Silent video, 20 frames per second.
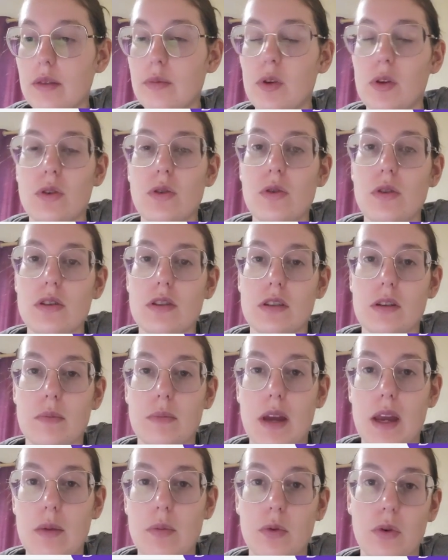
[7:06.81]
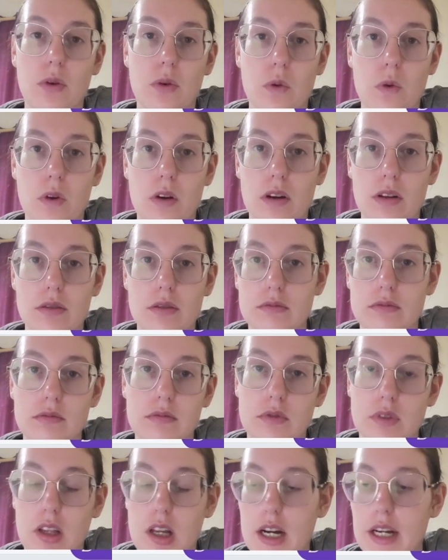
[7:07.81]
You can do this on paper or
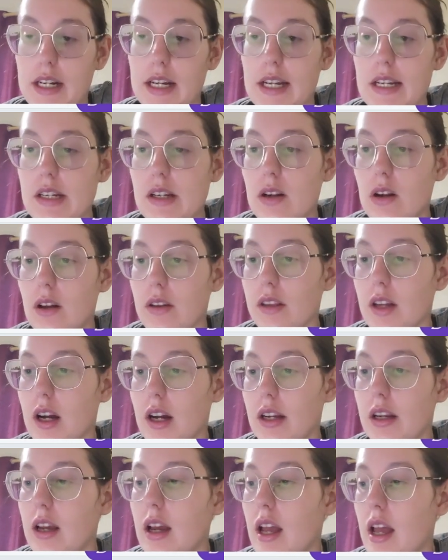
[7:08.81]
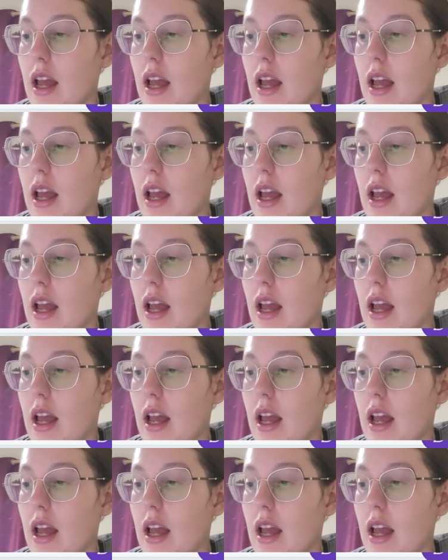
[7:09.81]
online. I did it online.